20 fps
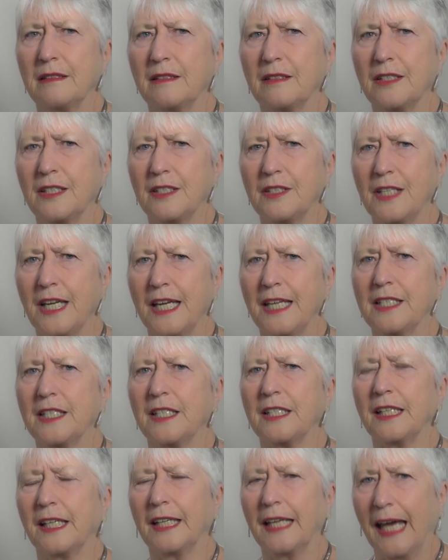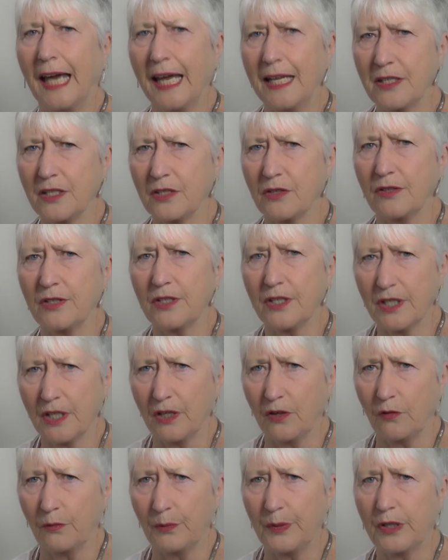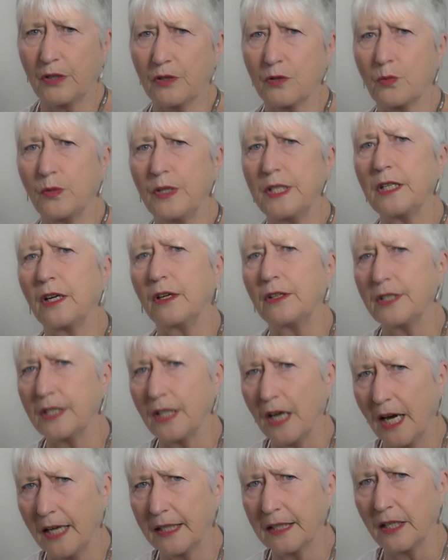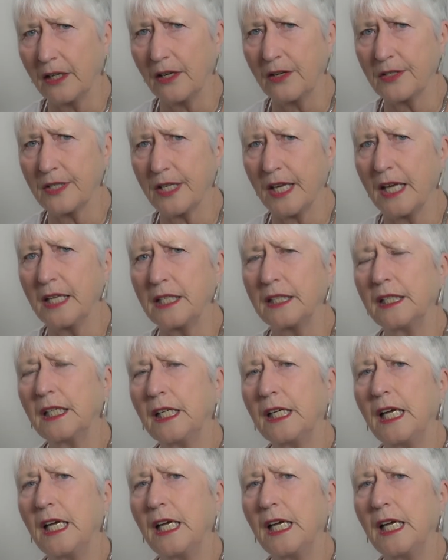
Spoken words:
detecting the cancer itself, because we don't diagnose that.